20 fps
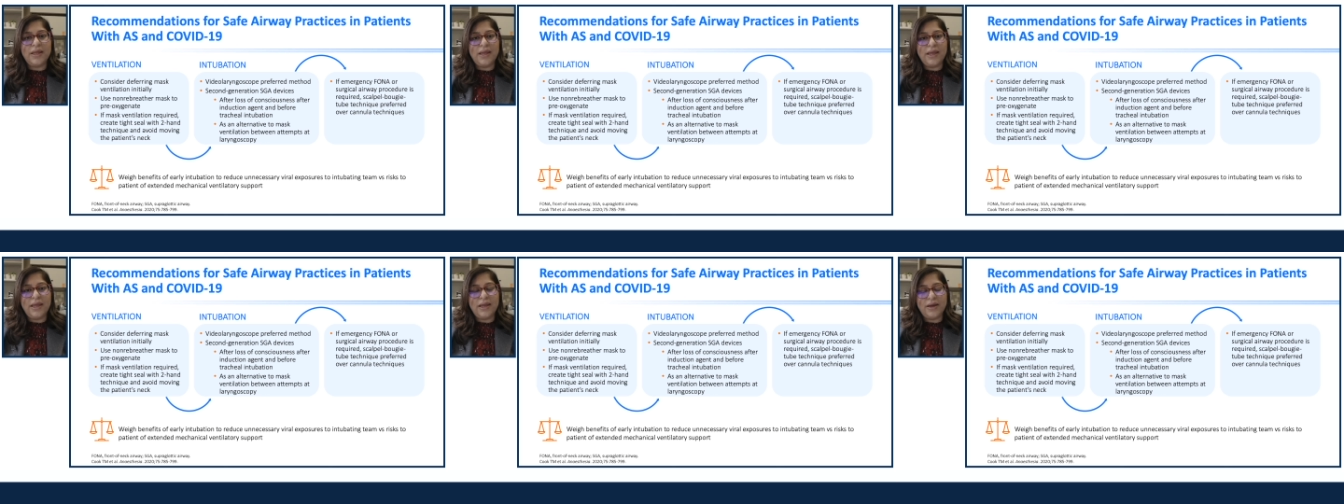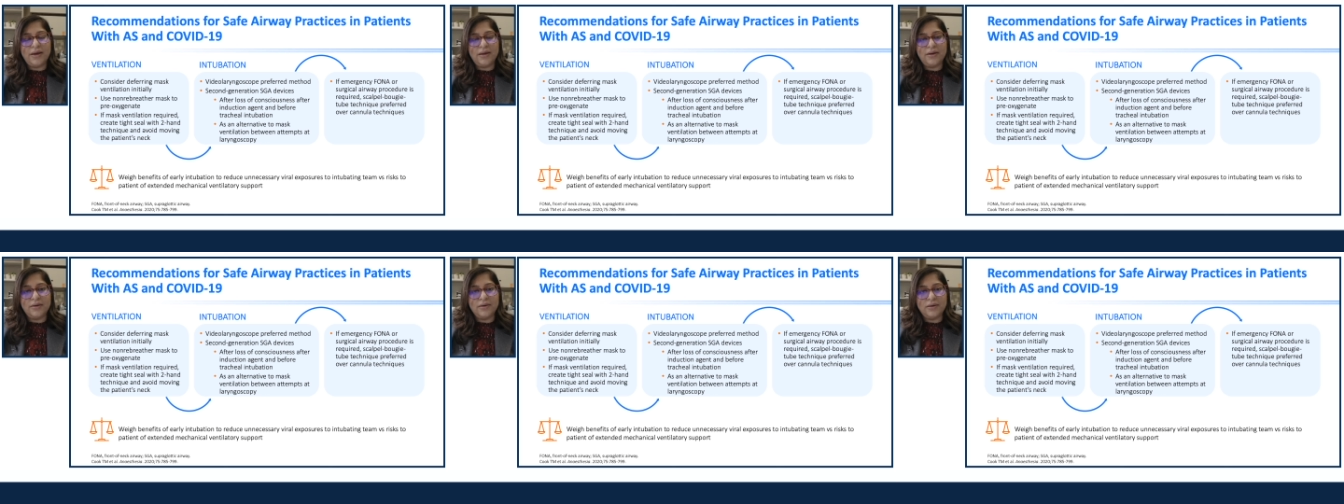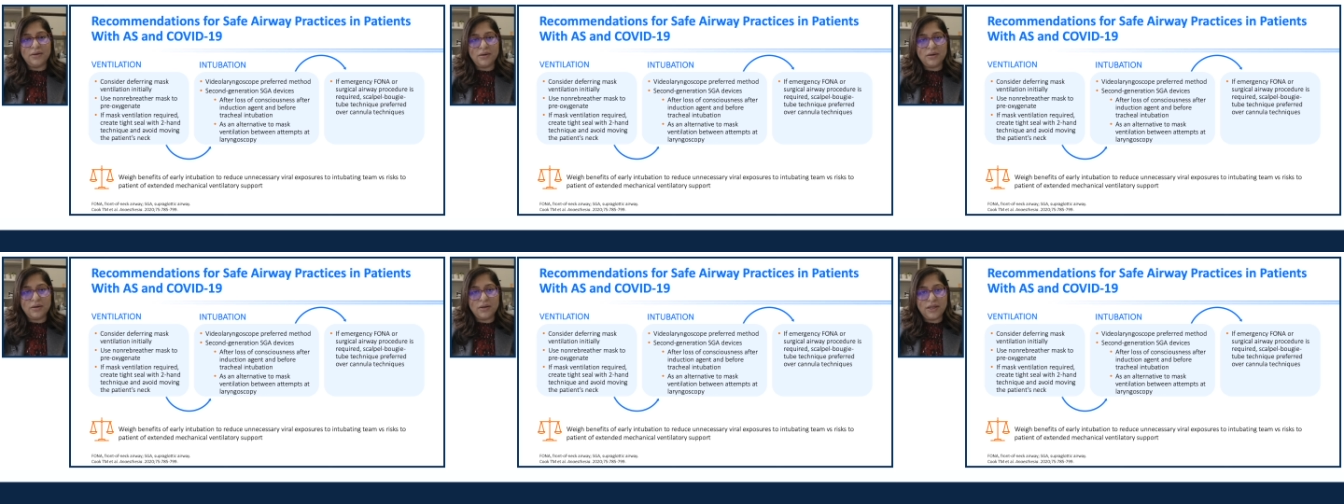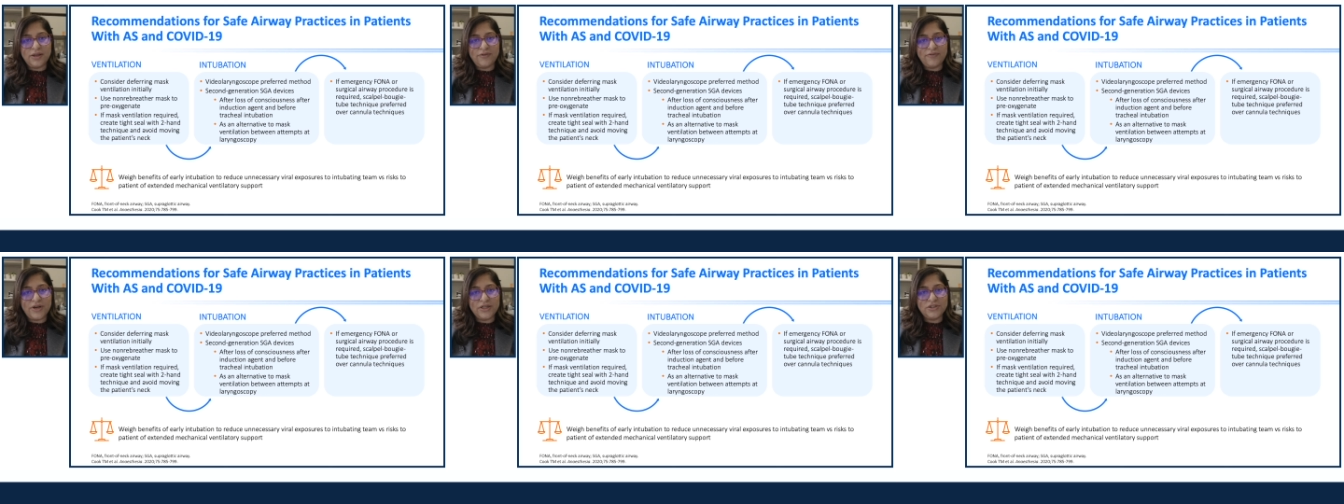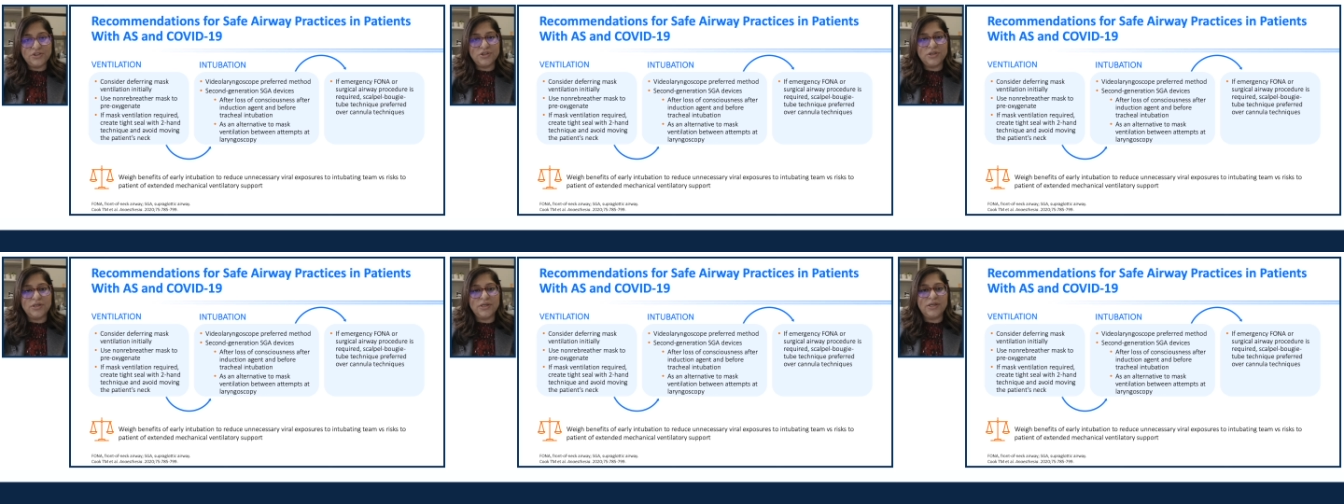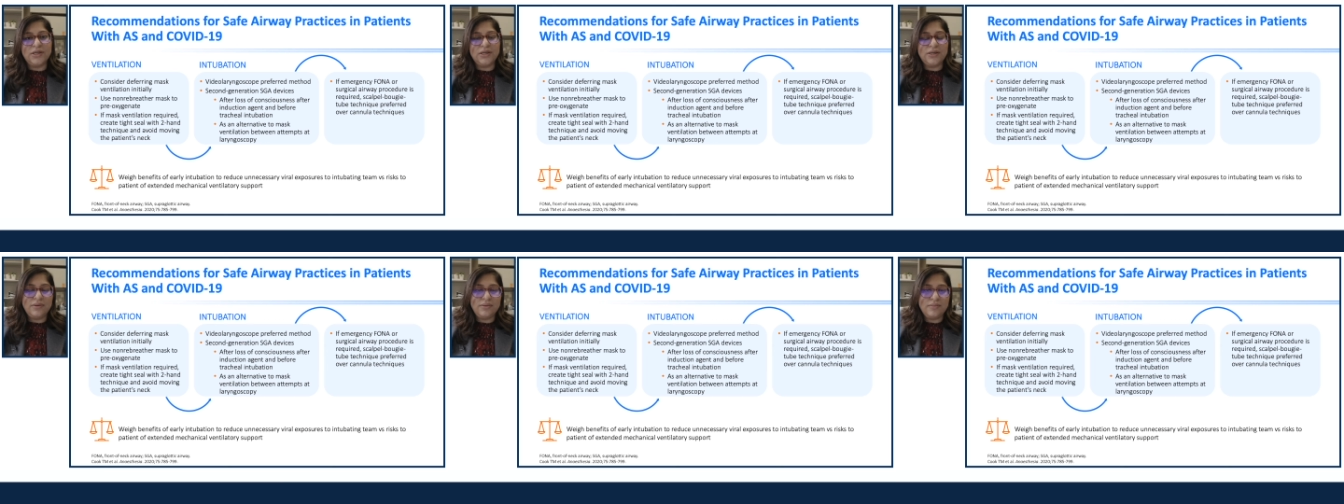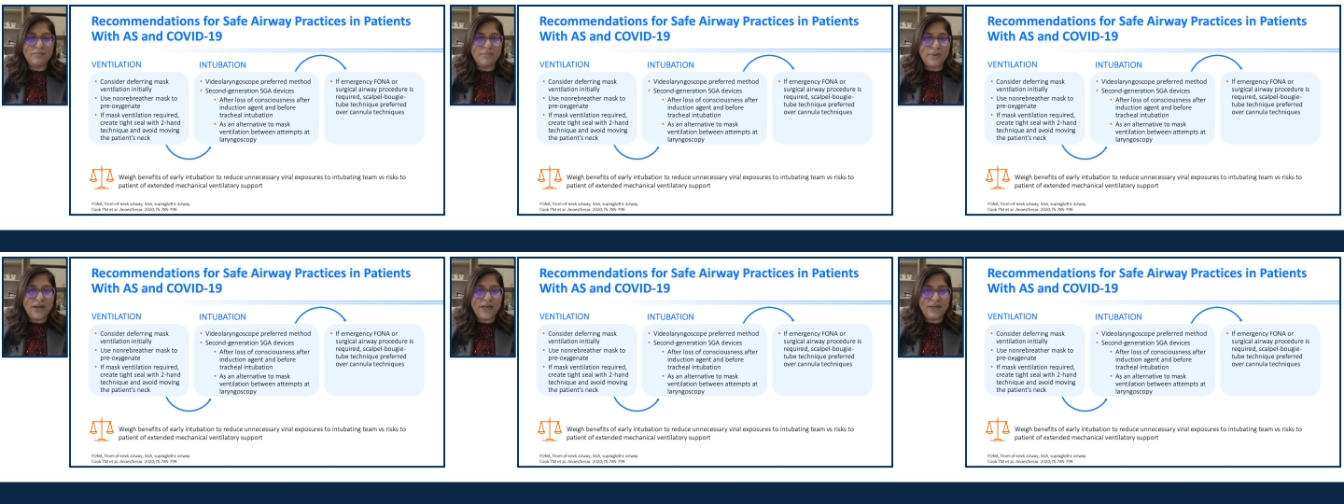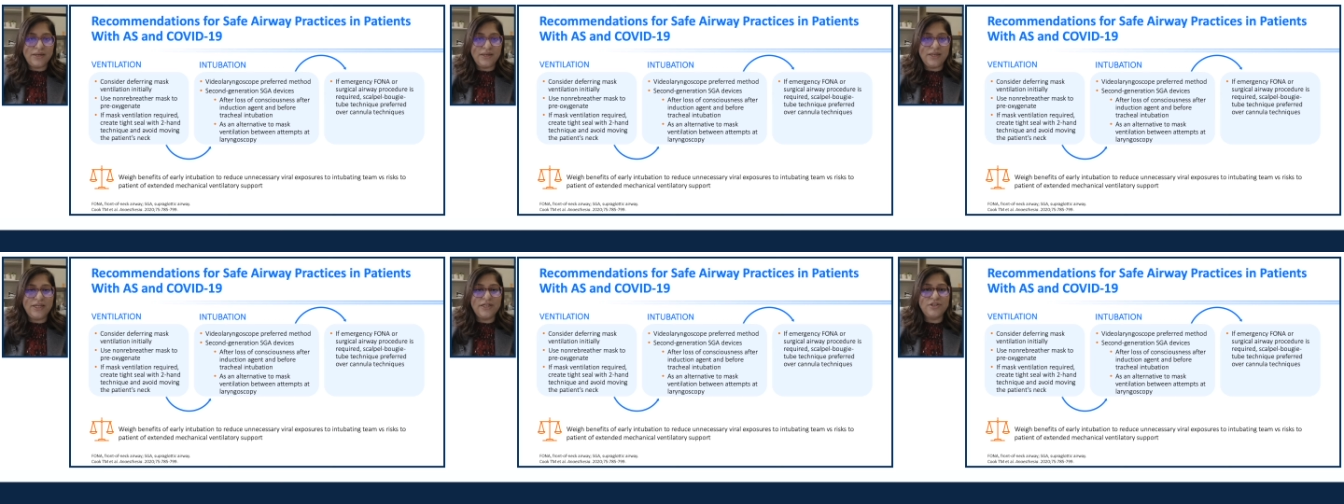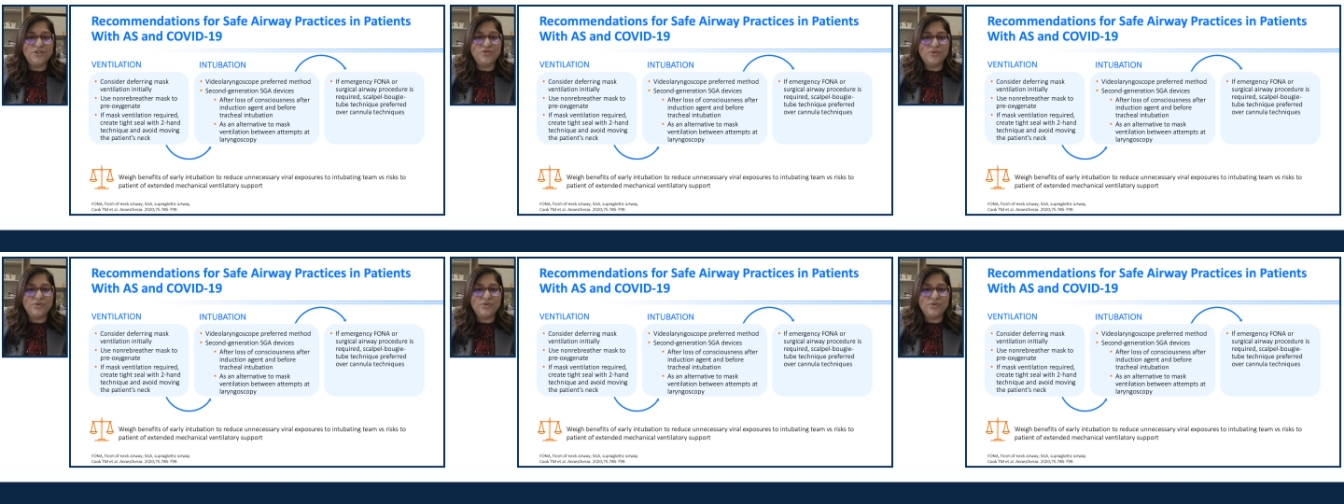and eventually might lead